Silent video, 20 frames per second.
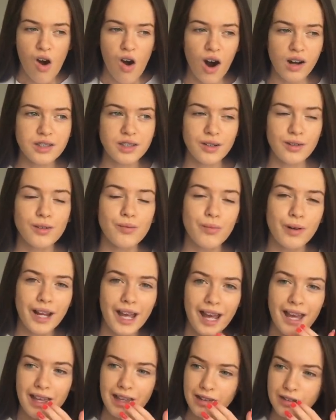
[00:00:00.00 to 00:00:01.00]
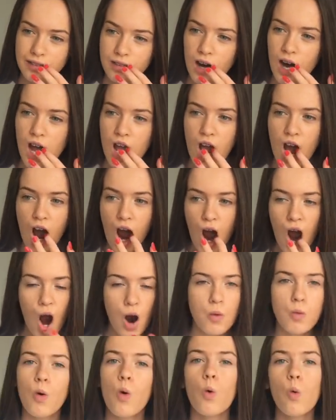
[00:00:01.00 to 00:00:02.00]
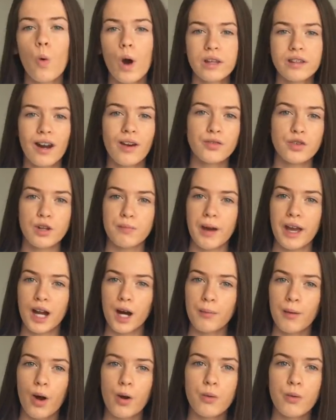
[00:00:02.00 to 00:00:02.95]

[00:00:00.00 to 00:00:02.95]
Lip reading: I don't know what it is. I always love doing makeup.